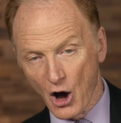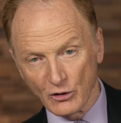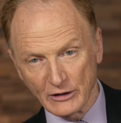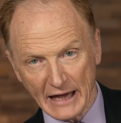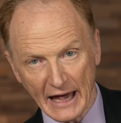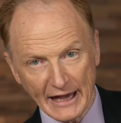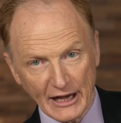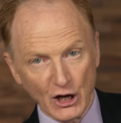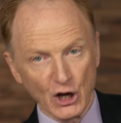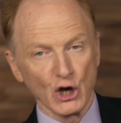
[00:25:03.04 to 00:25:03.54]

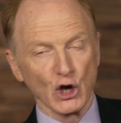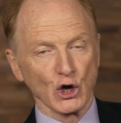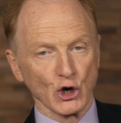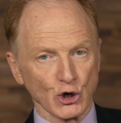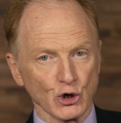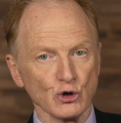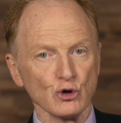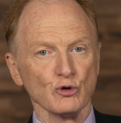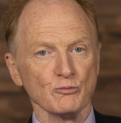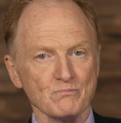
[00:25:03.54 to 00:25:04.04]
Okay,
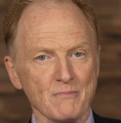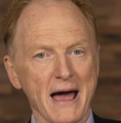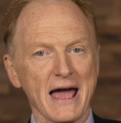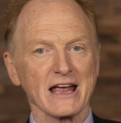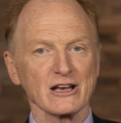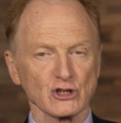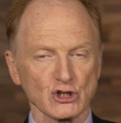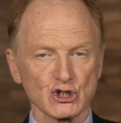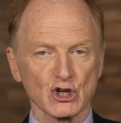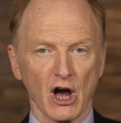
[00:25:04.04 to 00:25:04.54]
who
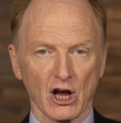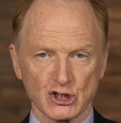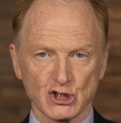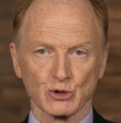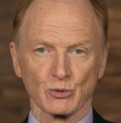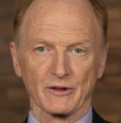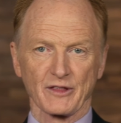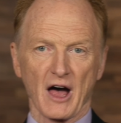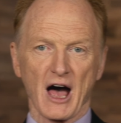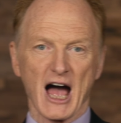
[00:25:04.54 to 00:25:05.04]
made
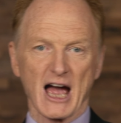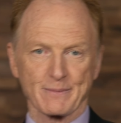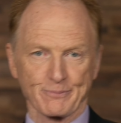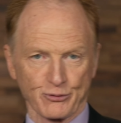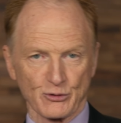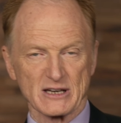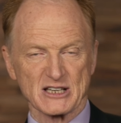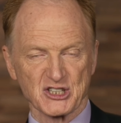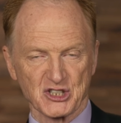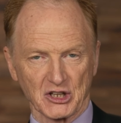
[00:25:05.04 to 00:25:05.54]
Joshua the high
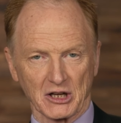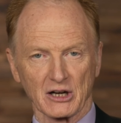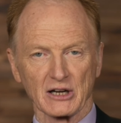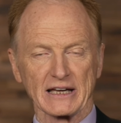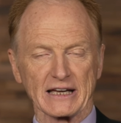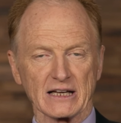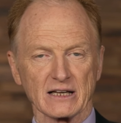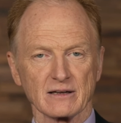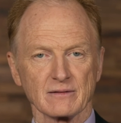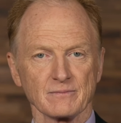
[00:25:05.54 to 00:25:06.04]
priest
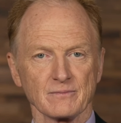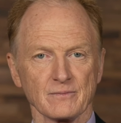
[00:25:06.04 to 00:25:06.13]
clean?